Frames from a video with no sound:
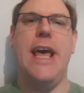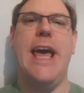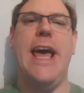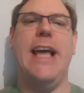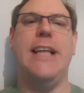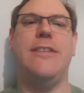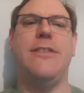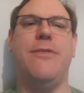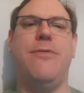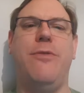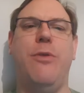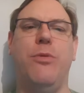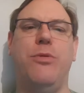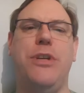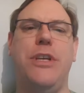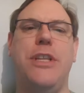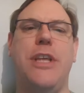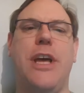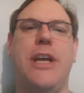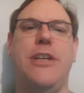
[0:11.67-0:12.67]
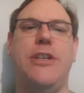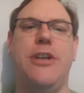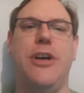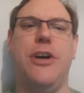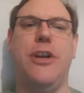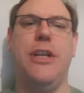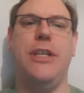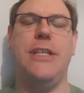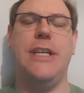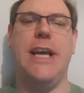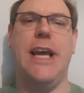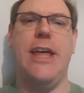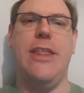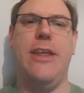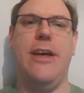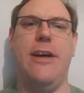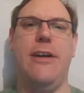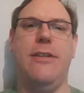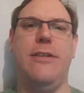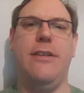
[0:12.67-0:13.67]
It's a 40-day journey
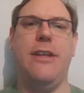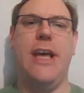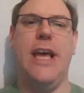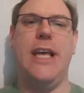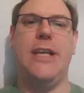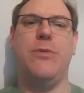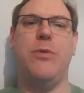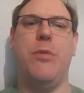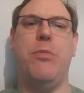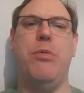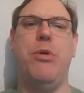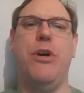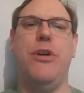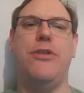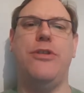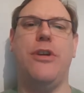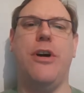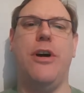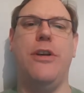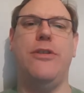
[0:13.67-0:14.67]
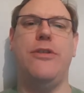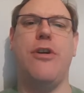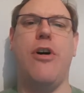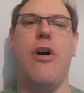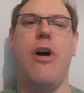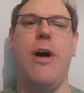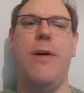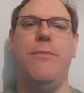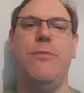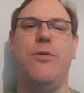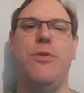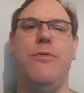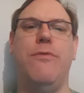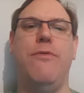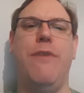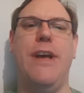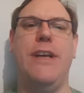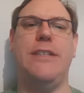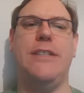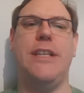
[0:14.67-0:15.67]
together as we put aside time to
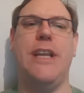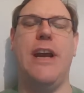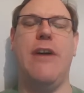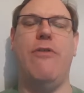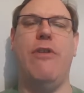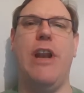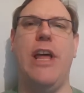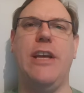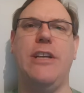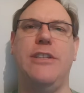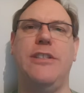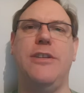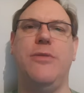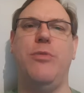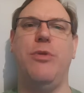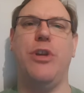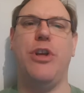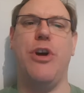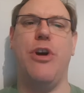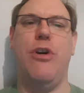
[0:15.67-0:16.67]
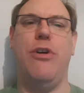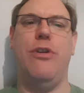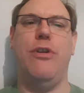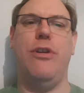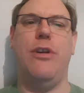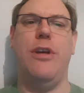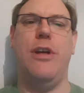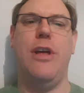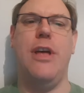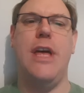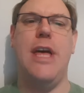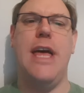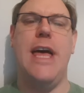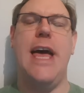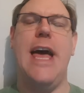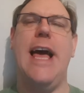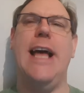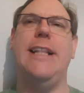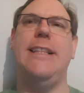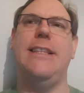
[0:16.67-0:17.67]
invest in our relationship with God
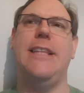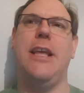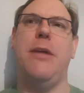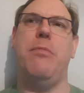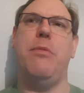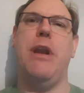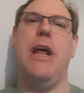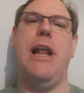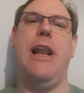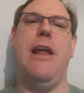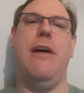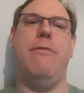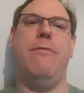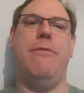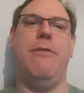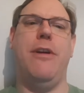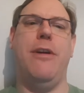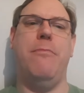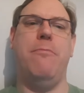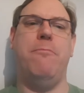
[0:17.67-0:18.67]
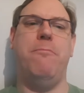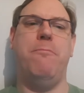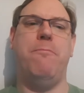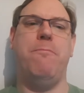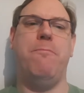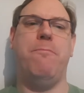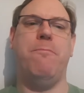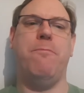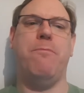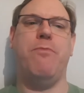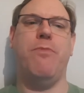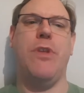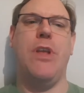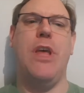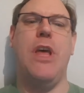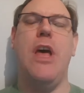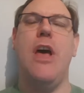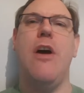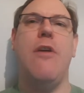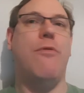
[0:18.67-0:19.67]
and deepen our love for Him.
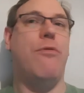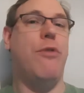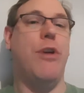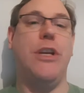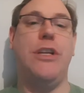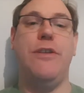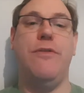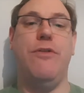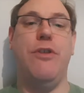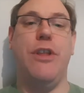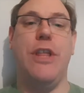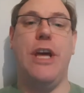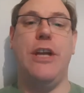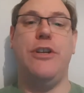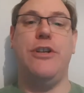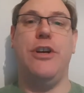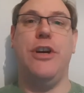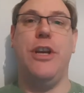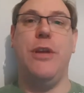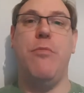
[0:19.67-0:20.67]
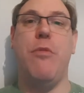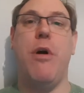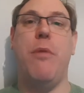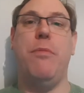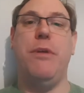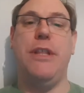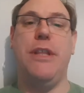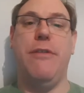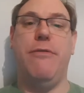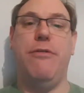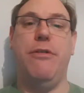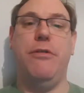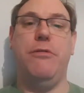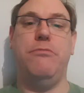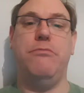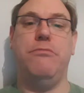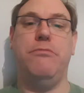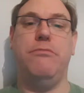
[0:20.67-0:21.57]
For each of you, that journey might be different.